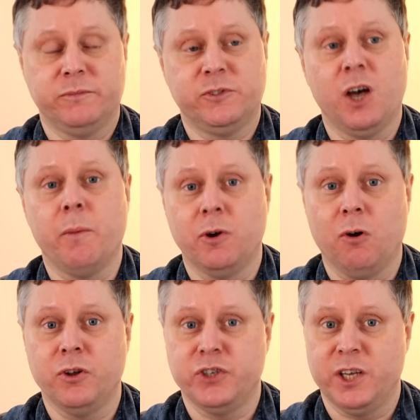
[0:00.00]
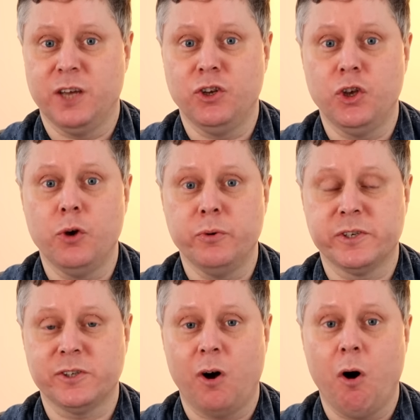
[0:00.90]
terminology and
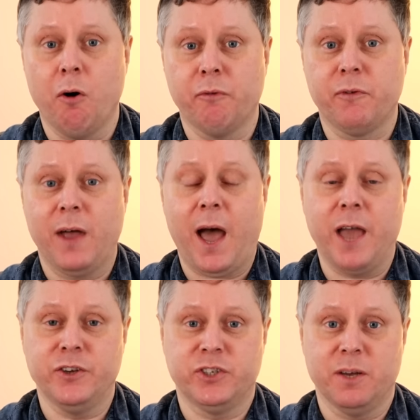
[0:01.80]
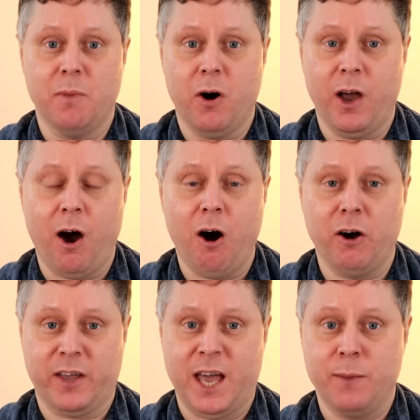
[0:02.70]
use of HDMI
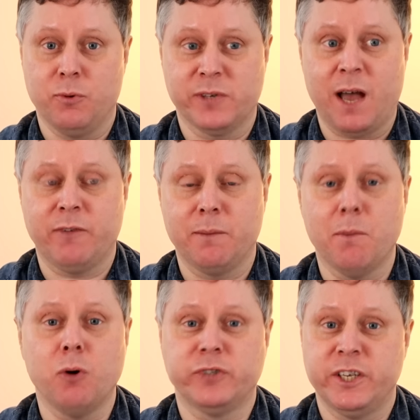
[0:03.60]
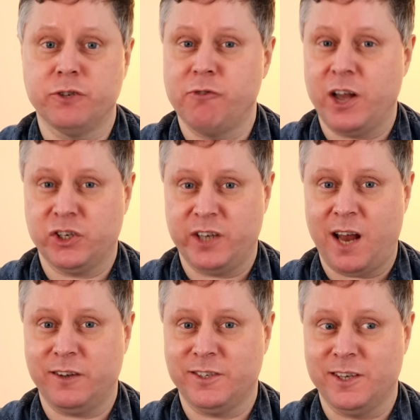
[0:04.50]
ARC cables having
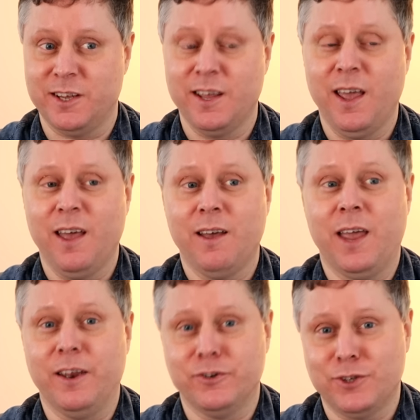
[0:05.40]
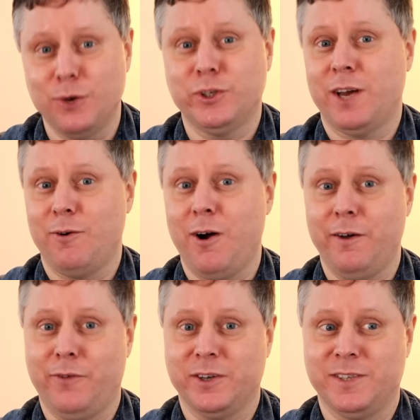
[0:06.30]
multi-directionality. In 2-channel
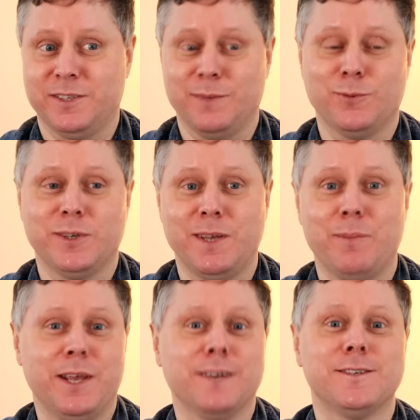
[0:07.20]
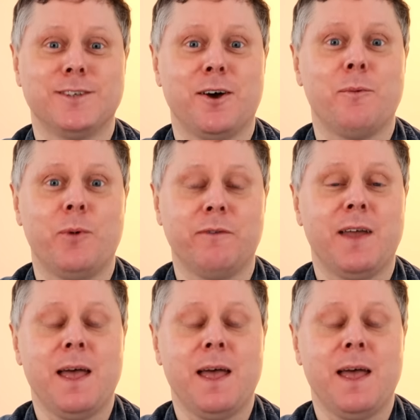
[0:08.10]
hi-fi systems, we're simply concerned with